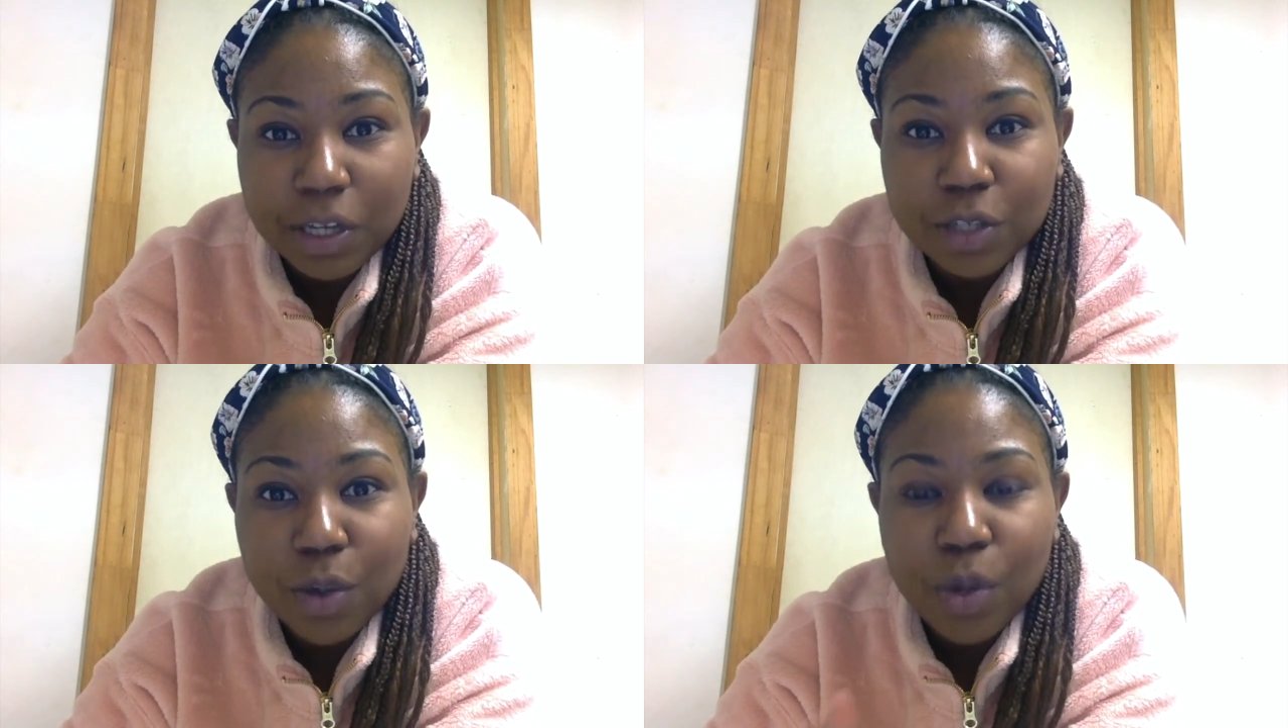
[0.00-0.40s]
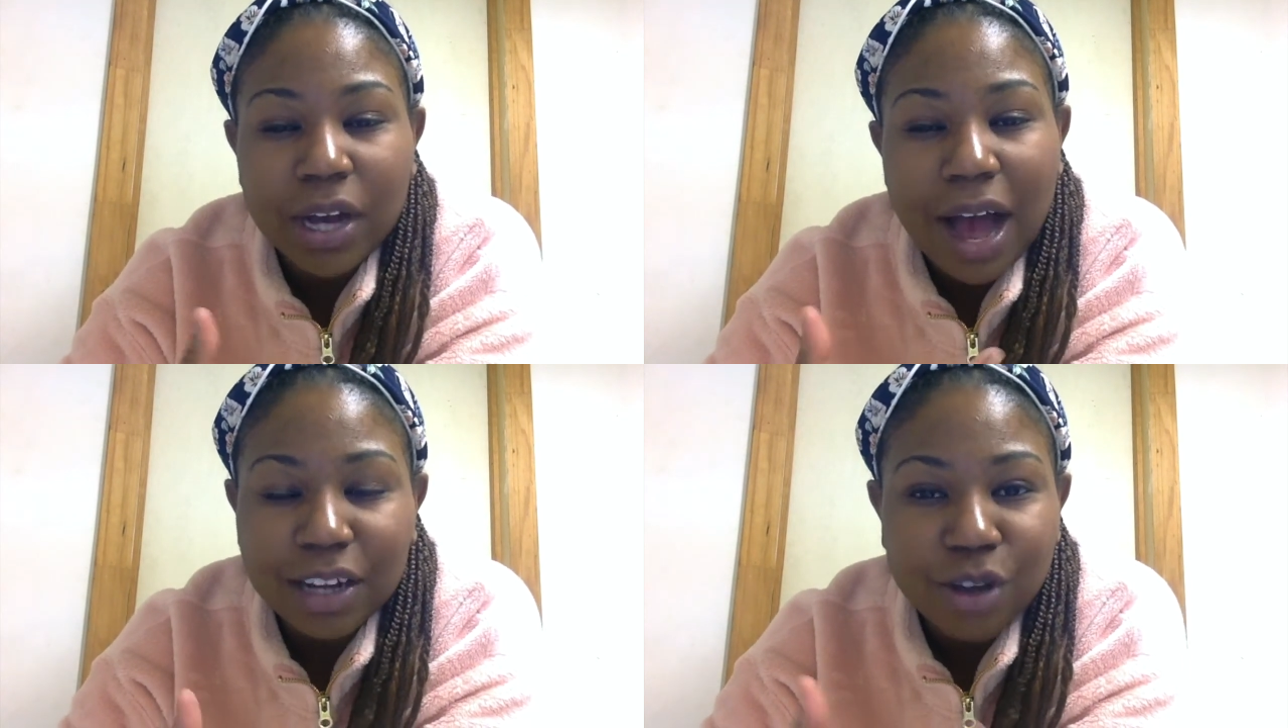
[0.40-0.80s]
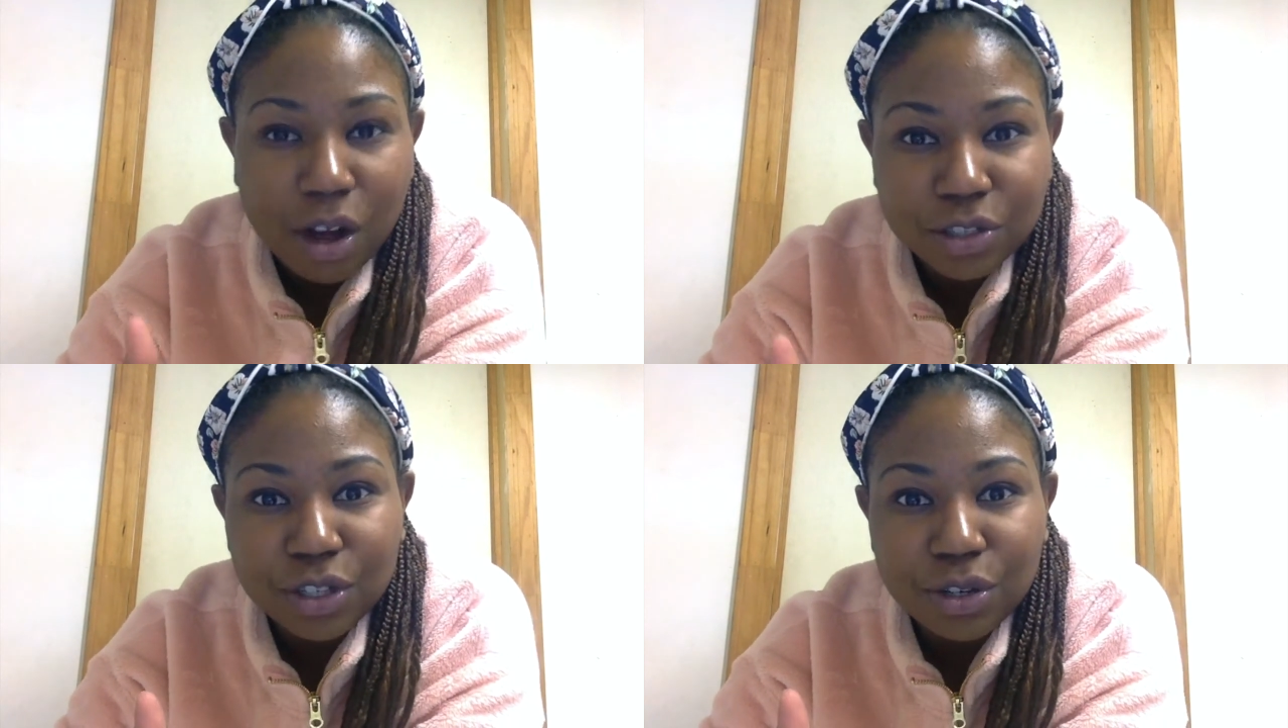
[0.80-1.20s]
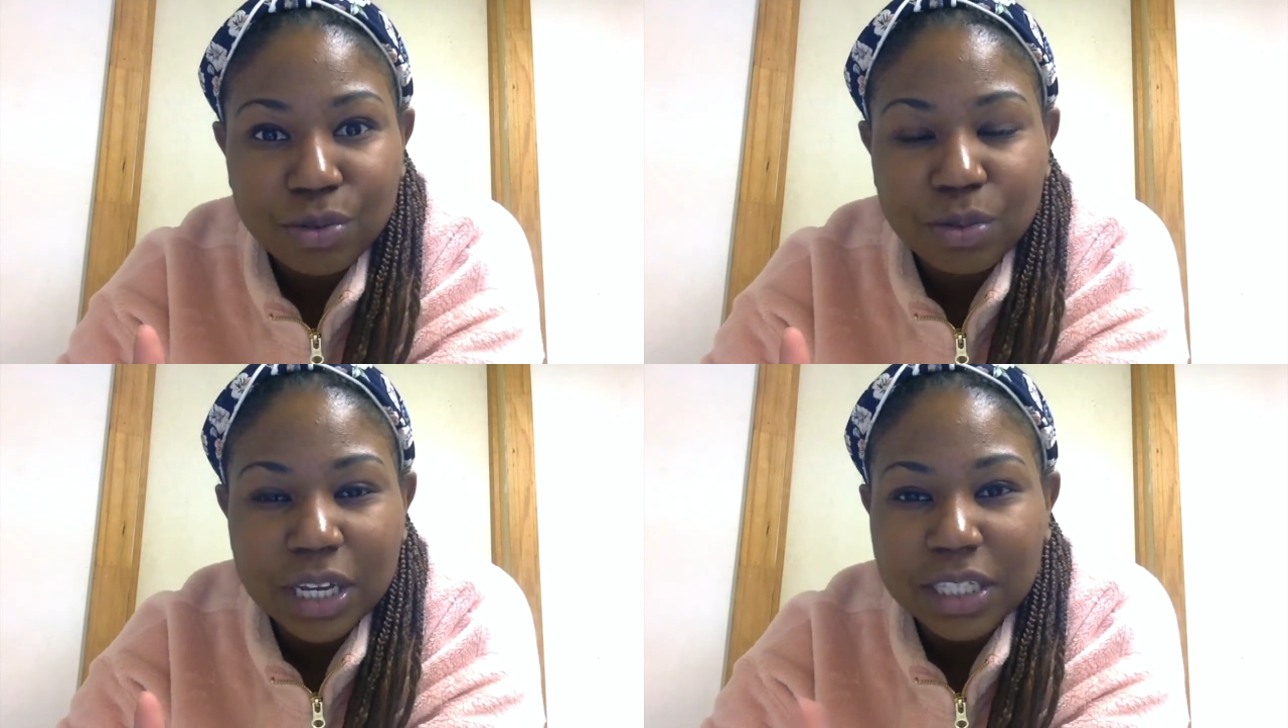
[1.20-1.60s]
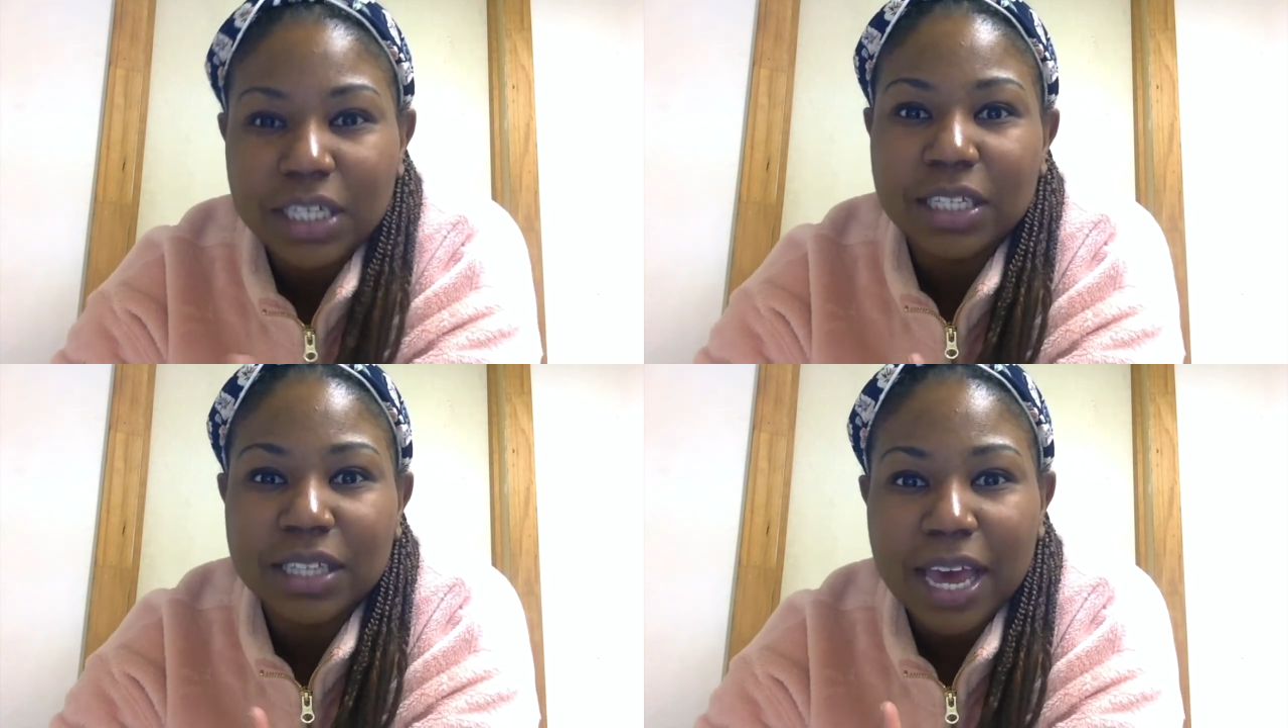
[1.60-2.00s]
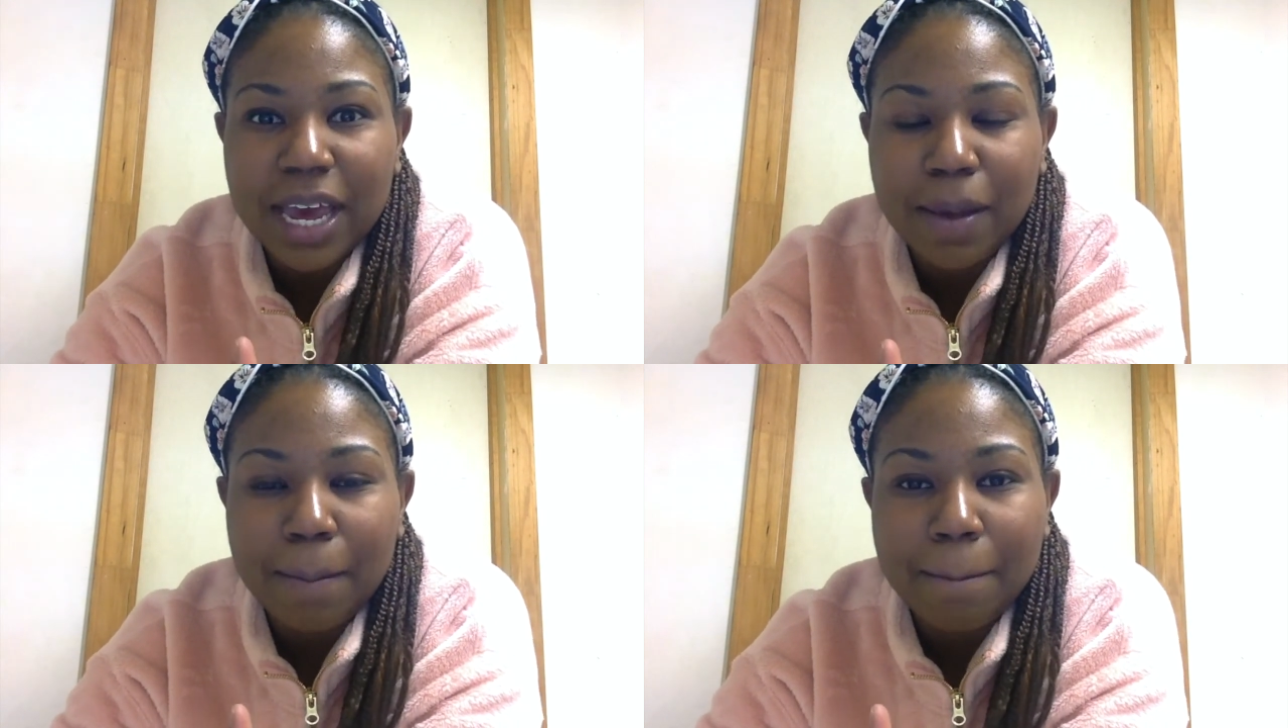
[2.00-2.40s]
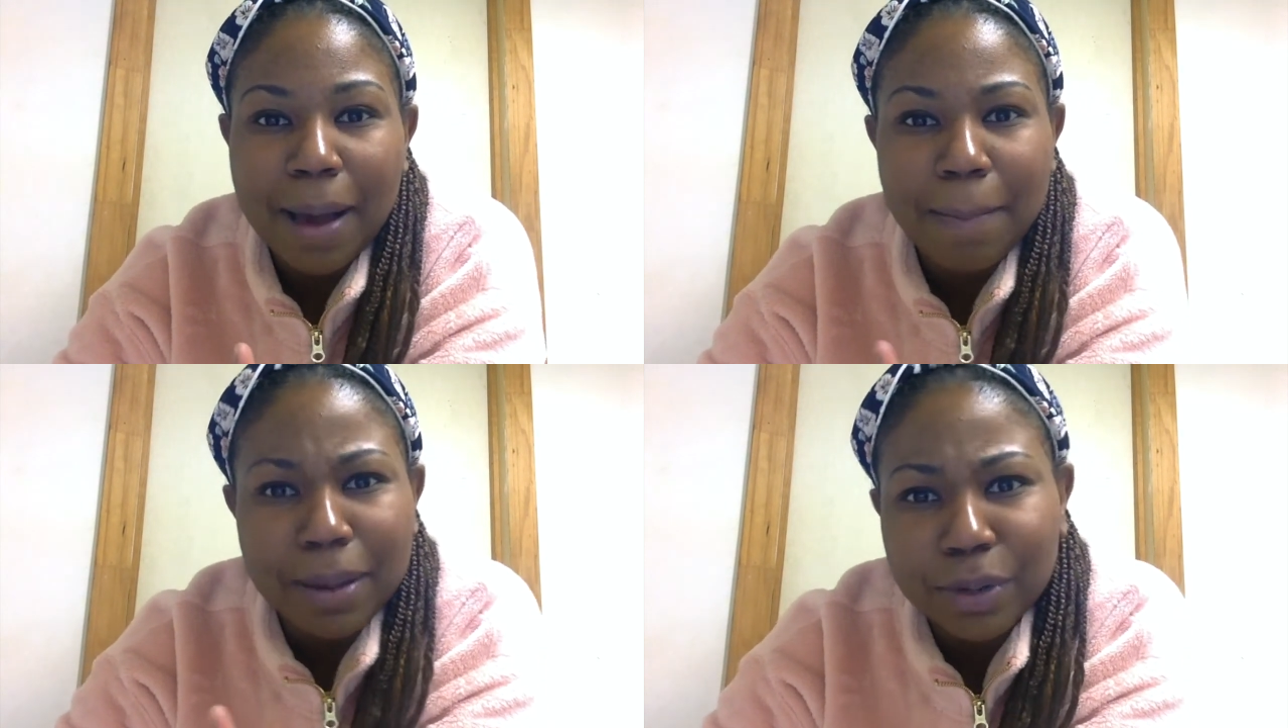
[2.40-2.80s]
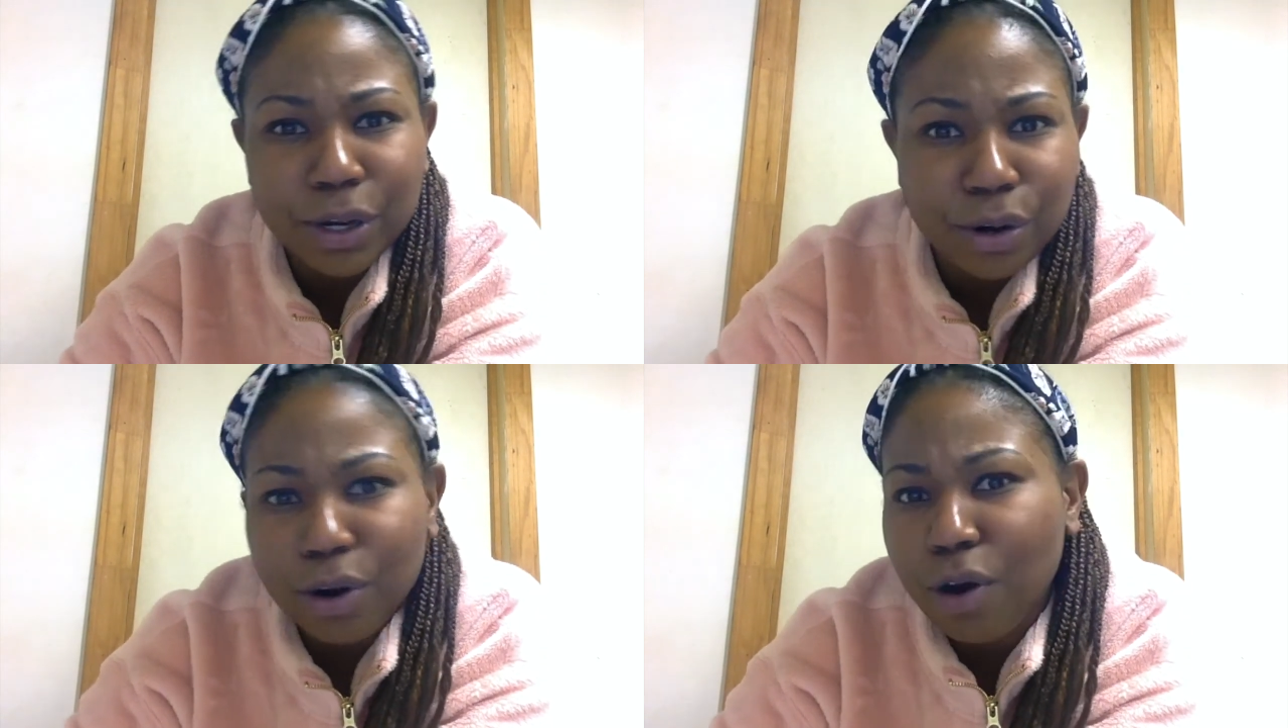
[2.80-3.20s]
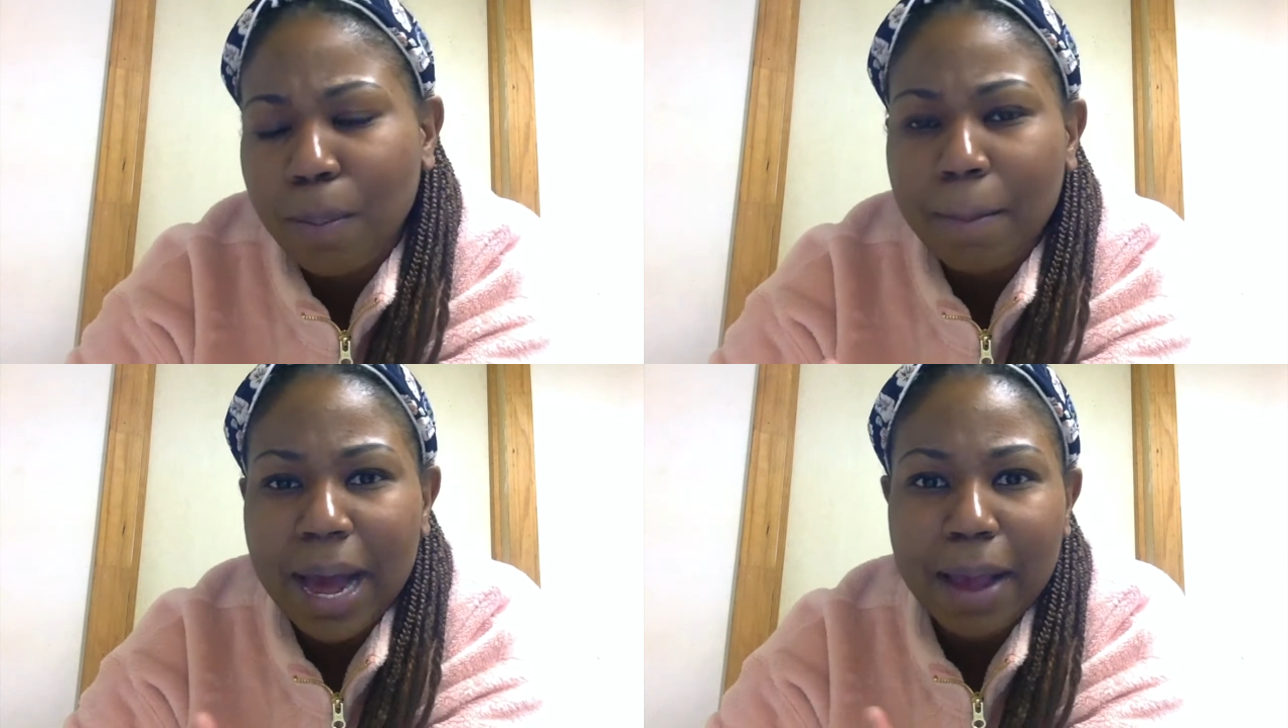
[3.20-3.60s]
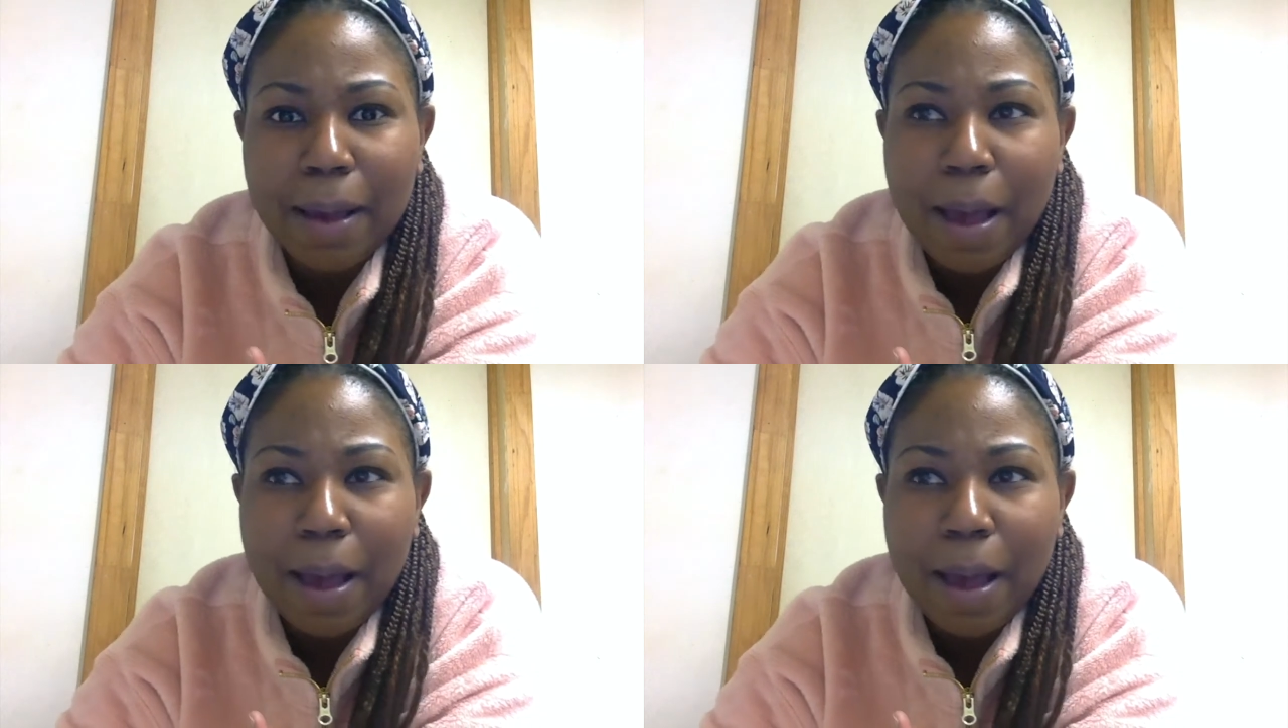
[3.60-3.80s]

So when God talks to you, does He say, "My baby girl, my